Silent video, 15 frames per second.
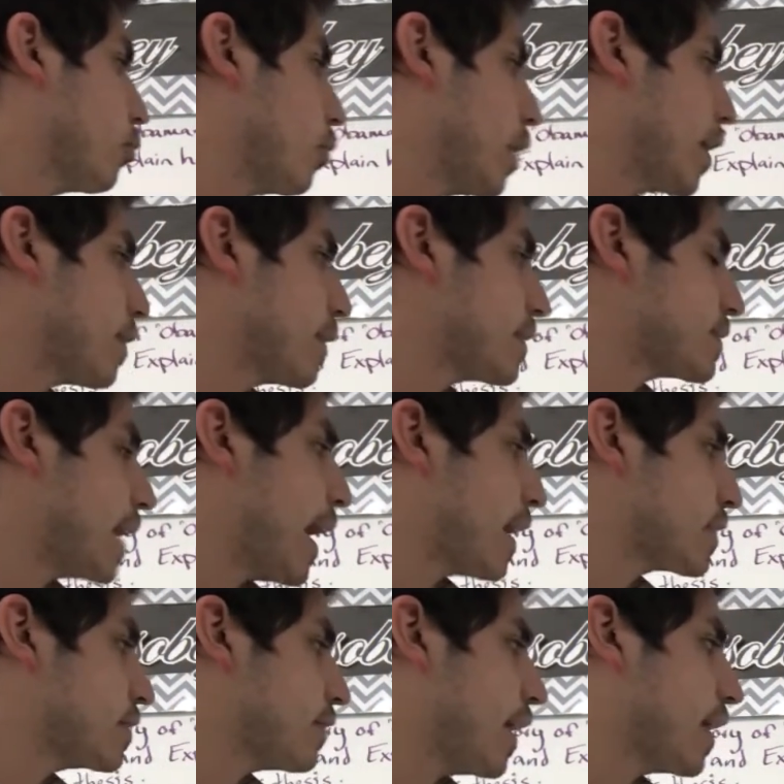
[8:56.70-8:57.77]
at this
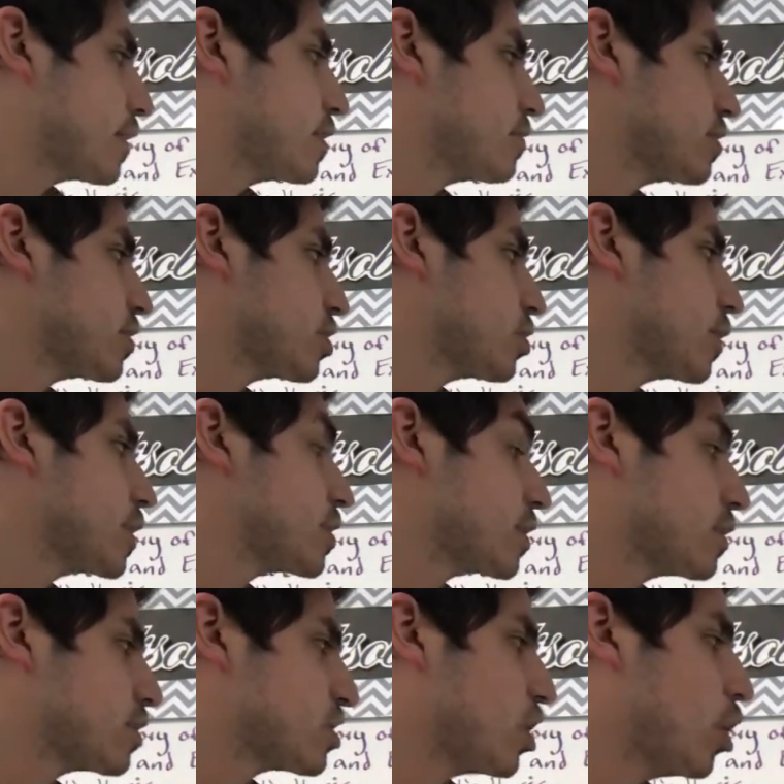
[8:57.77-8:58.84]
active situation,
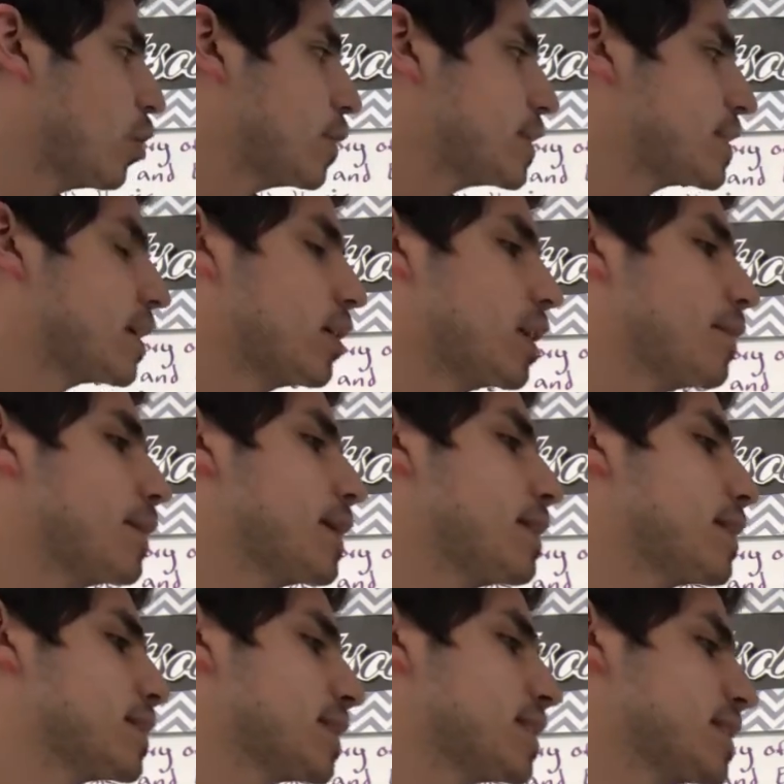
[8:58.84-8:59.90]
there's always going to be
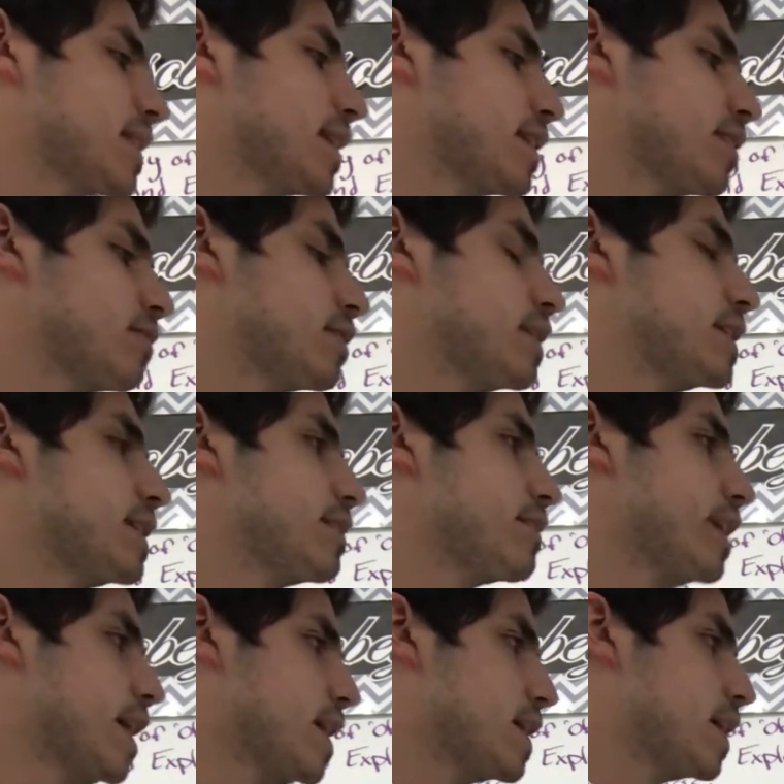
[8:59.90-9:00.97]
this incentive to
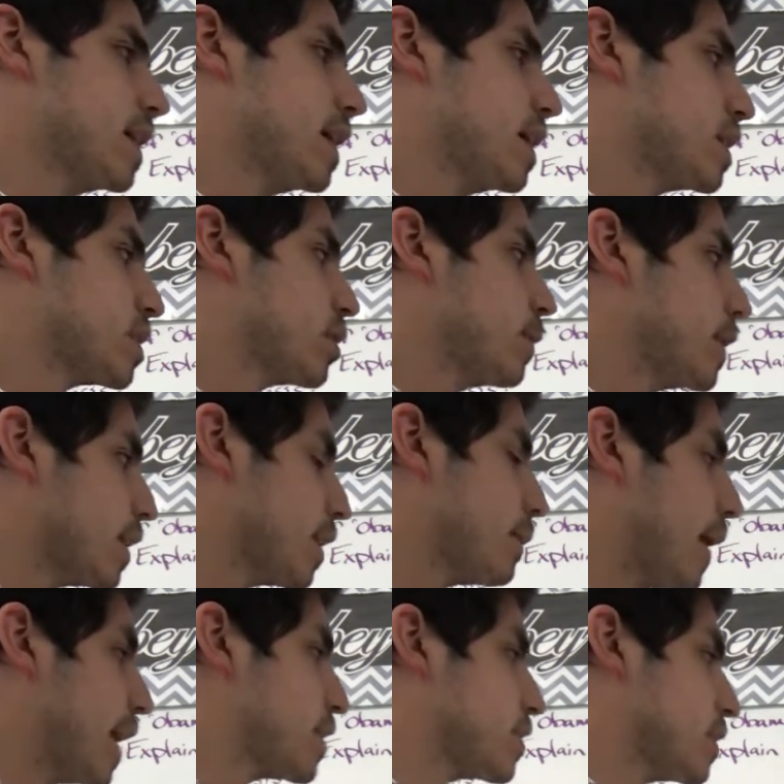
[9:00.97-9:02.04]
deviate. So we can
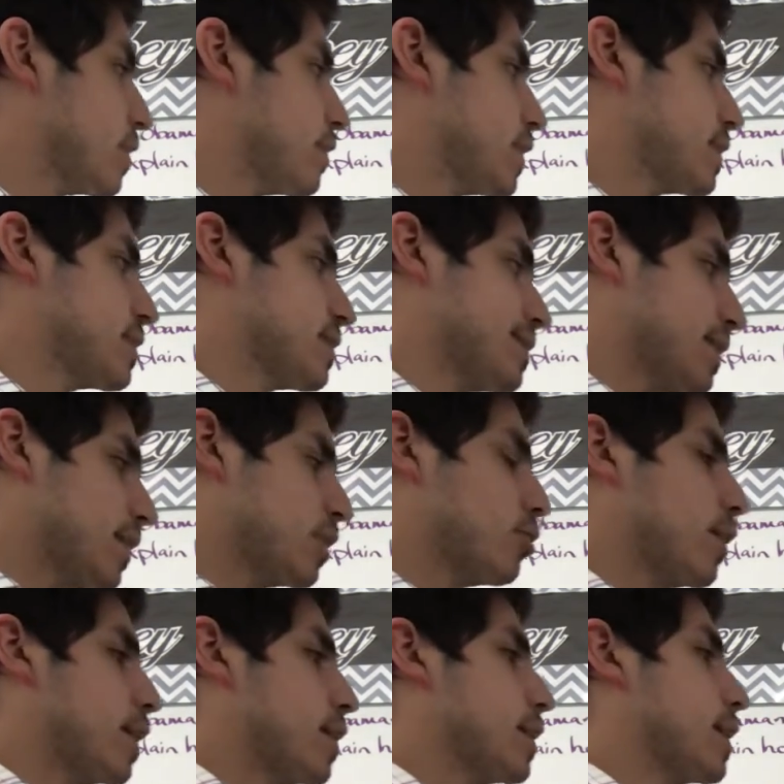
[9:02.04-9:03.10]
imagine if this is an
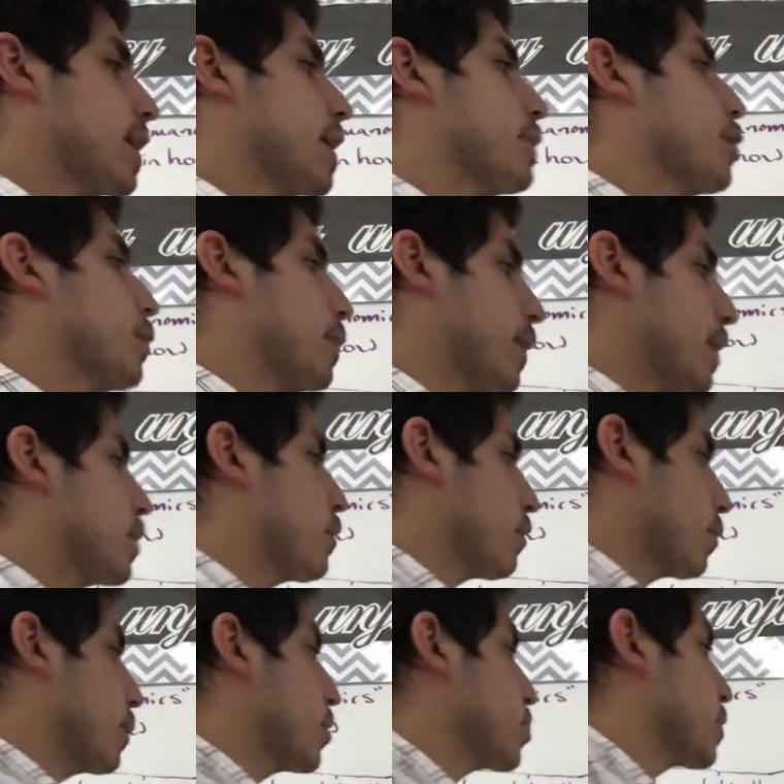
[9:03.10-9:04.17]
iterative game or played over
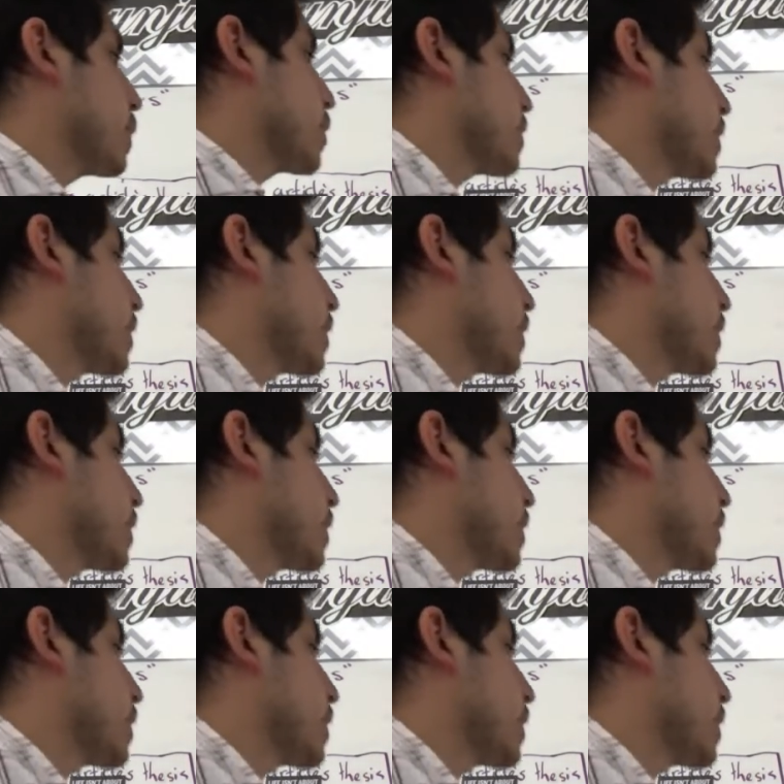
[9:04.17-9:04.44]
multiple